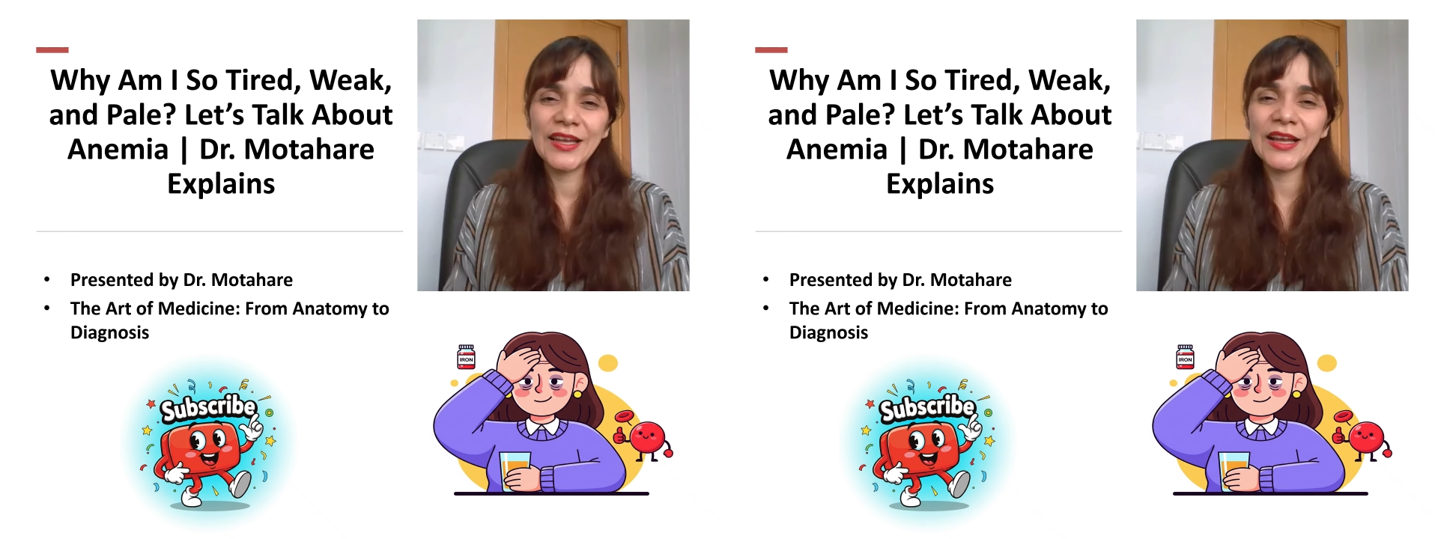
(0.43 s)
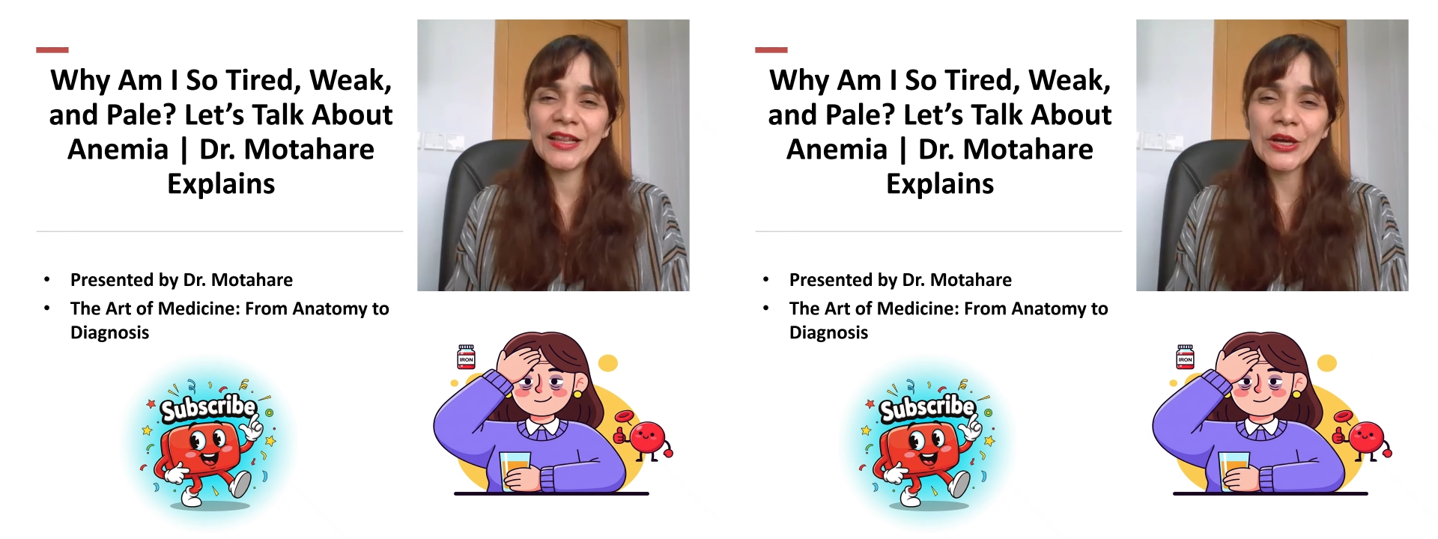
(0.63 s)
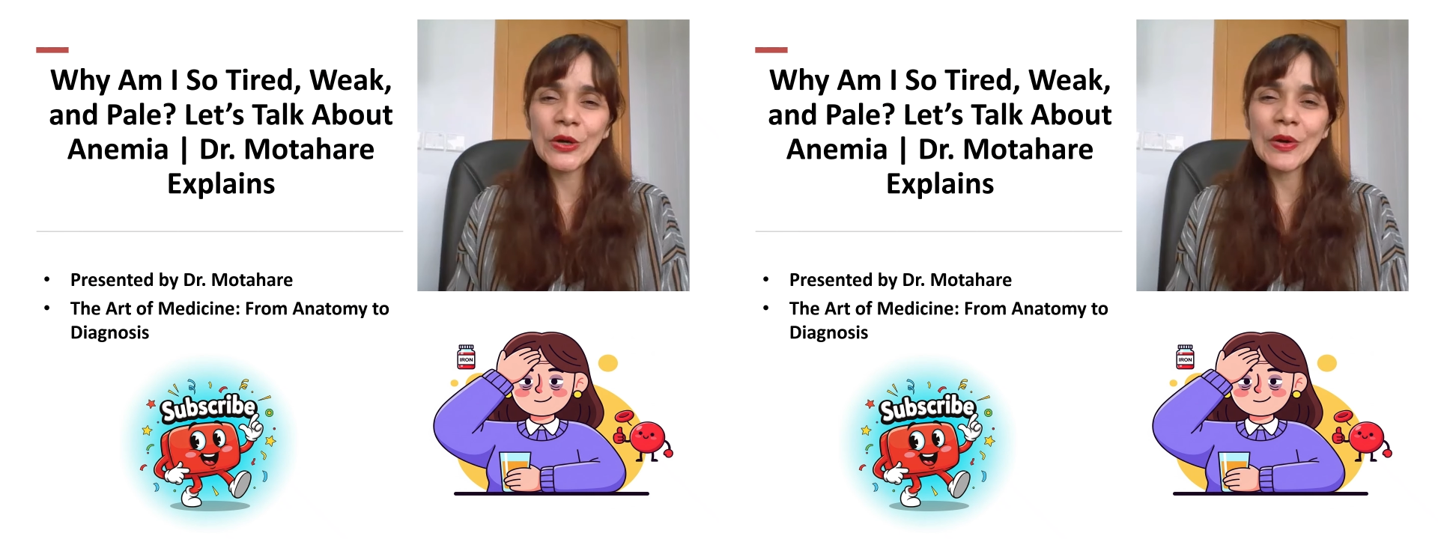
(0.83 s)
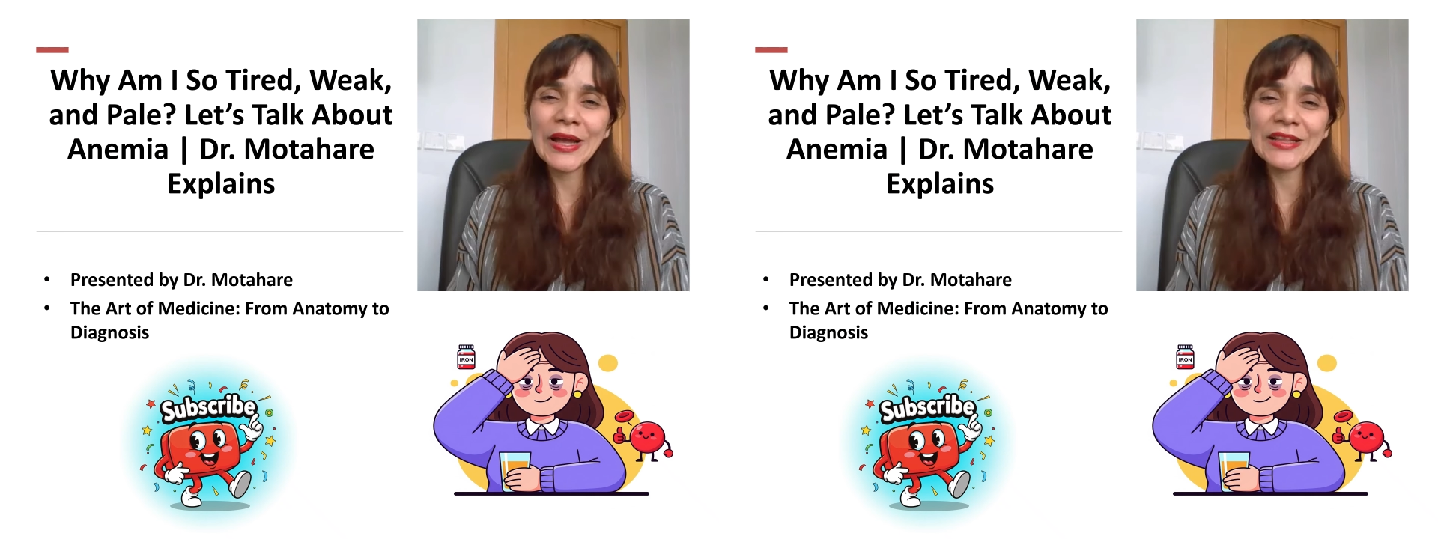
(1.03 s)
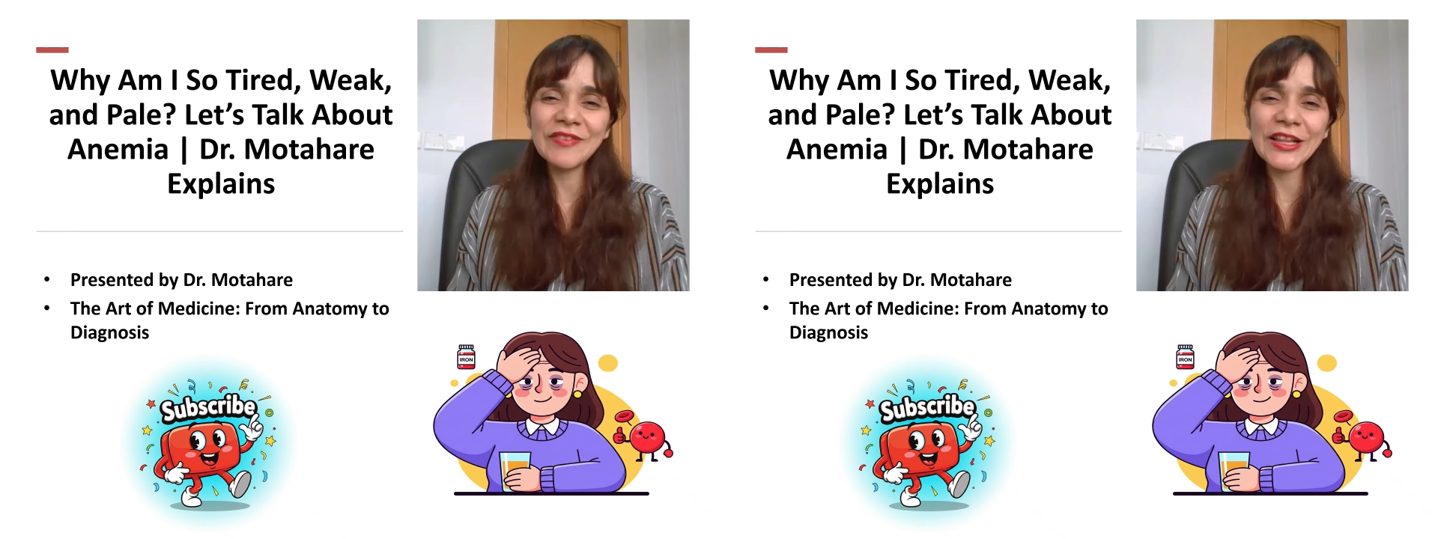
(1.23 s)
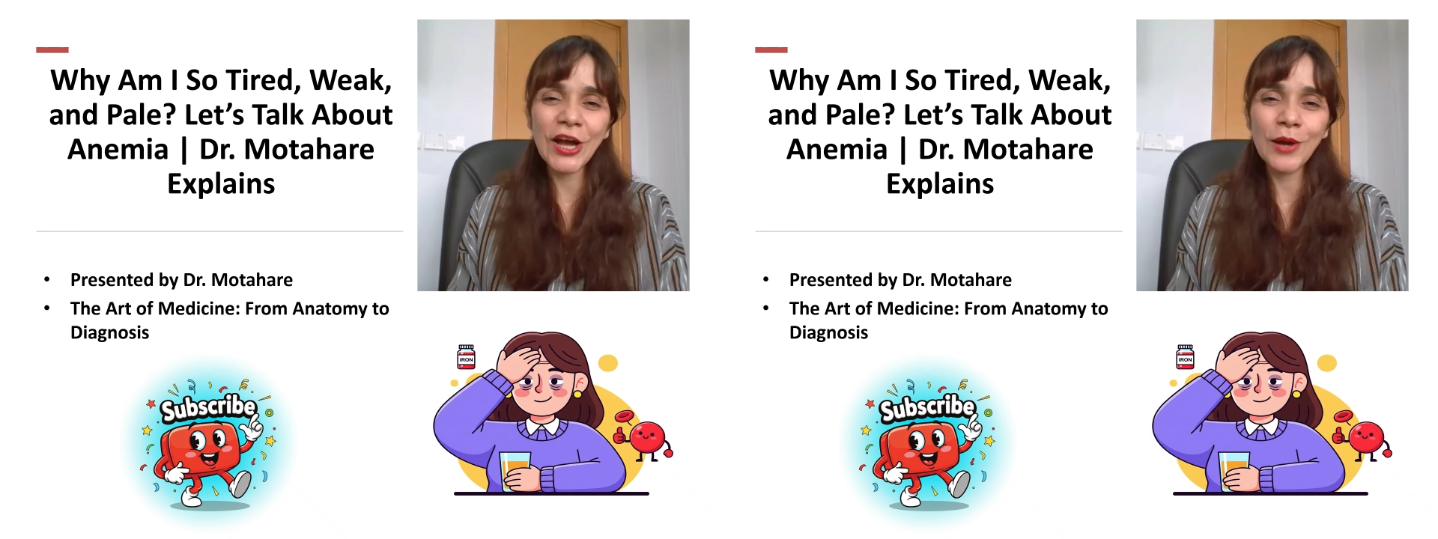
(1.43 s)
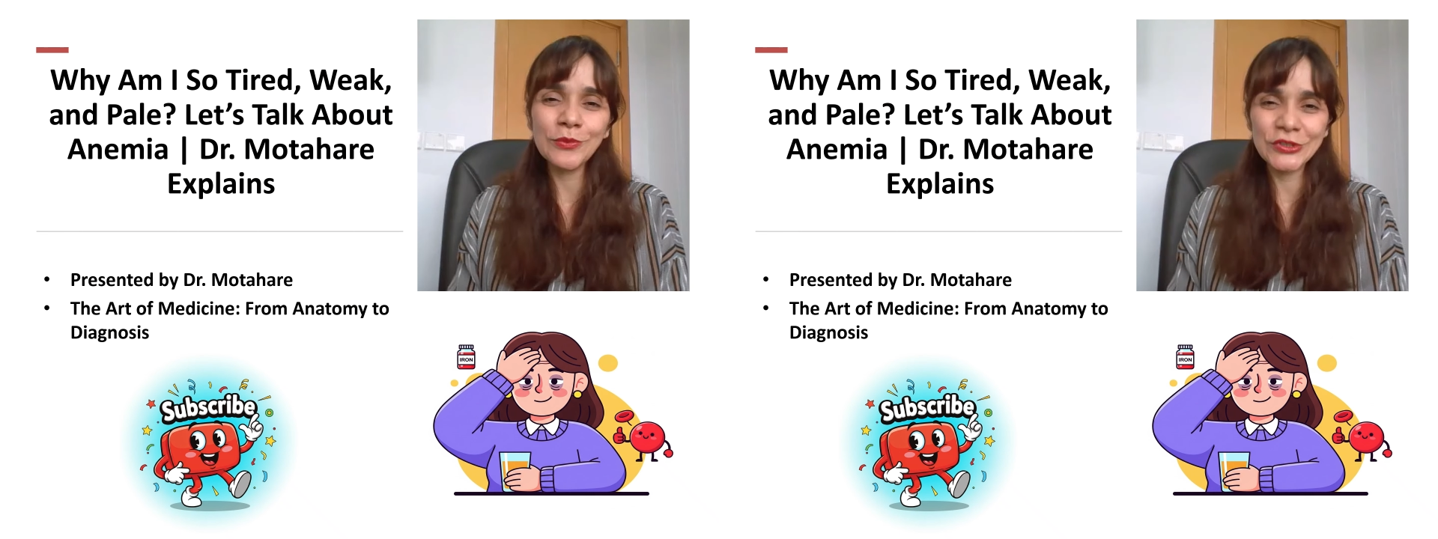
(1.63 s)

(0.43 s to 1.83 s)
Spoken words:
Hello and welcome to